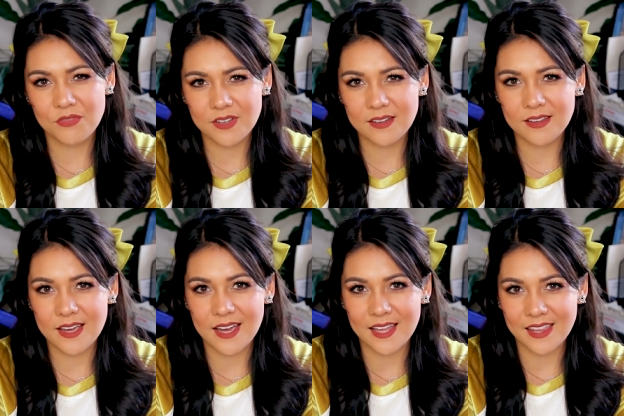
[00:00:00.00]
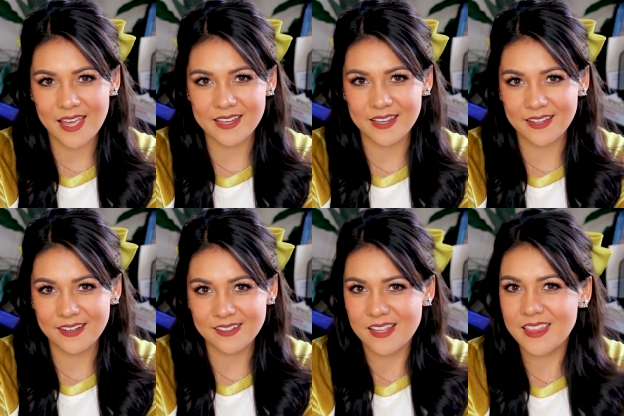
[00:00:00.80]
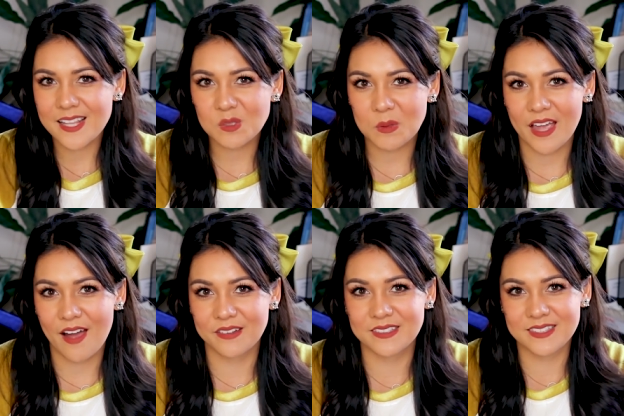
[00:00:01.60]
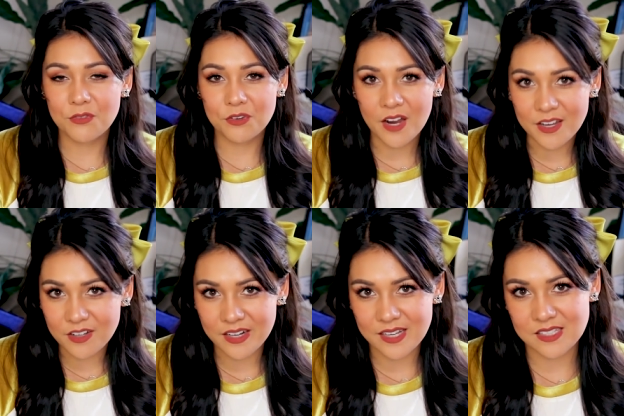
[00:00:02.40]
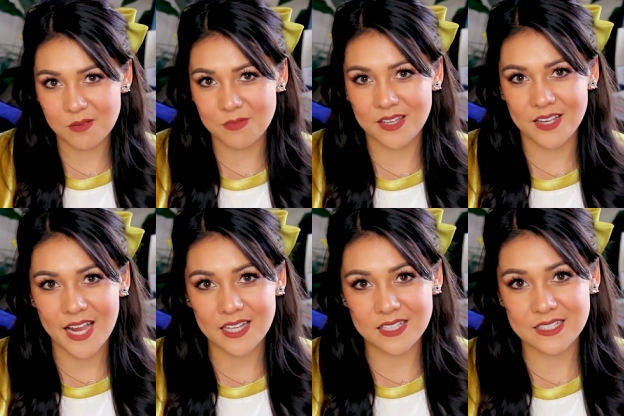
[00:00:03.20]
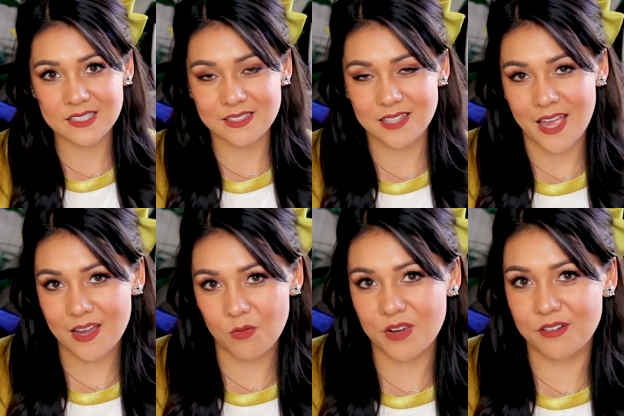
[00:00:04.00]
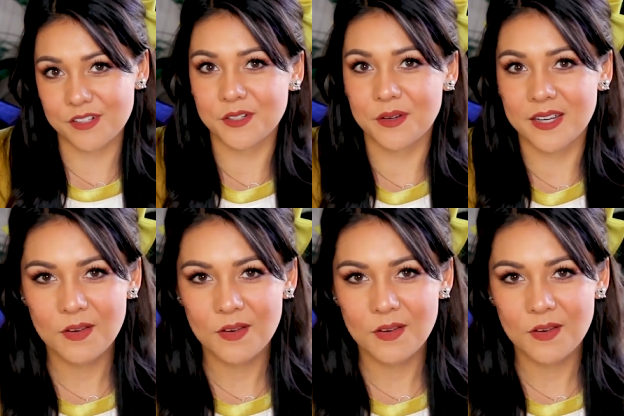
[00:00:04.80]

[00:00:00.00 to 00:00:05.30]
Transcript: I feel like I like it, and that's what counts. If you're not good at something, at least like what you're doing.